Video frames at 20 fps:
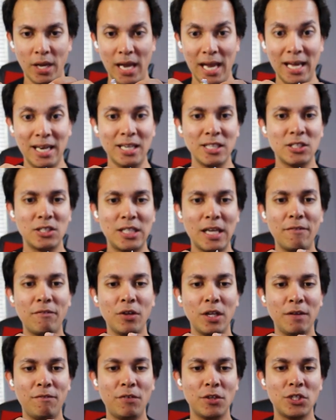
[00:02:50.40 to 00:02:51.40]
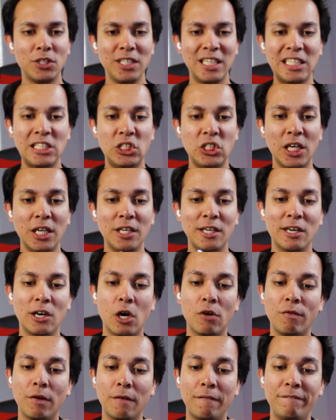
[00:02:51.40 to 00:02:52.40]
and this definitely fits the agenda
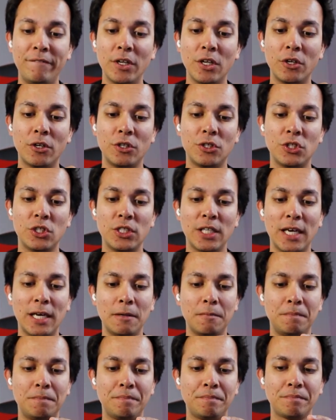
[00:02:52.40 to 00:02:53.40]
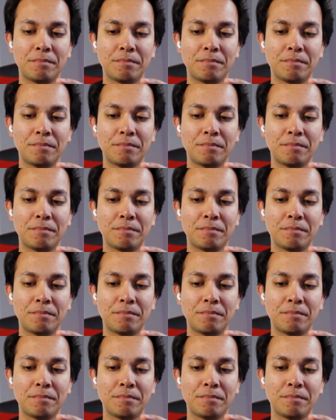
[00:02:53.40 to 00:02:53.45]
of a filler set.